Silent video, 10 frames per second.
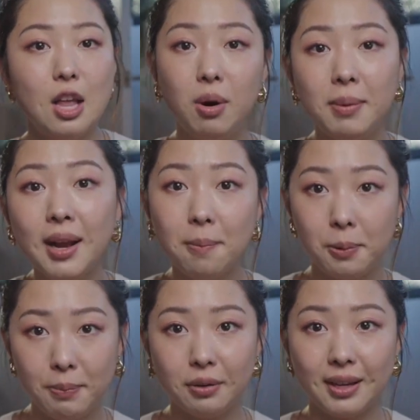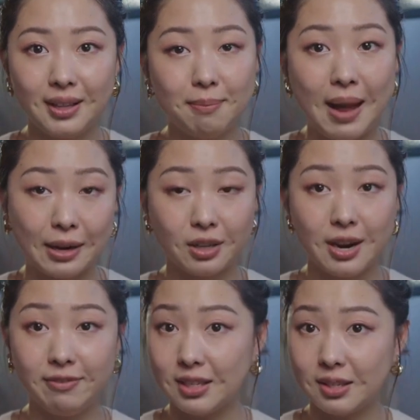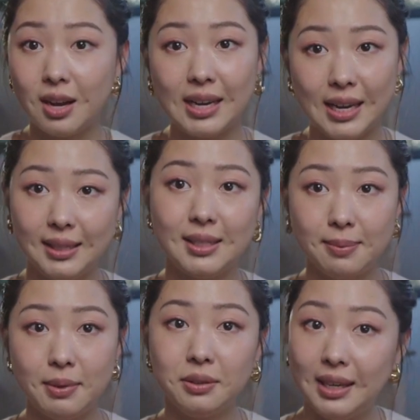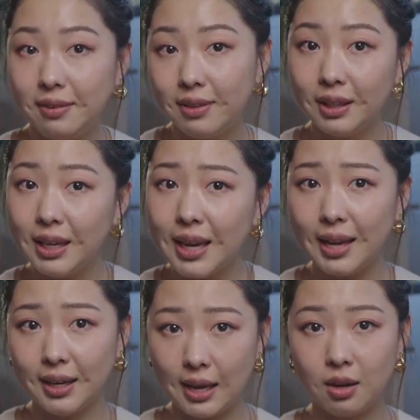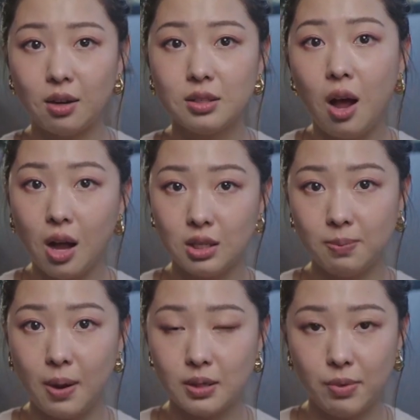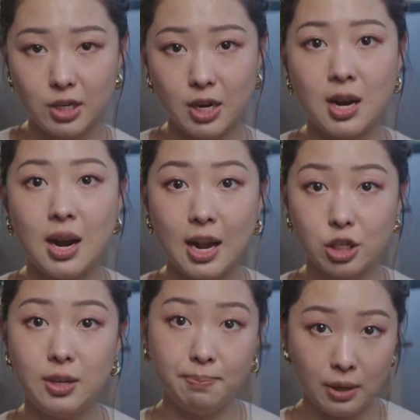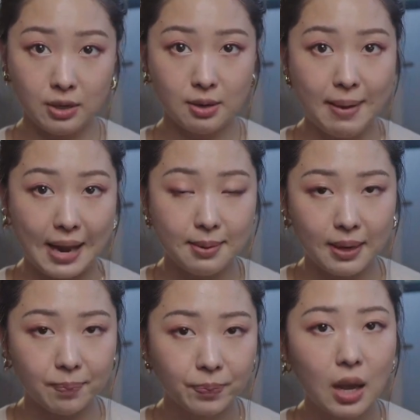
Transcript: Warming up milk in the microwave does not heat the milk evenly and can cause hot spots, which can actually burn the baby.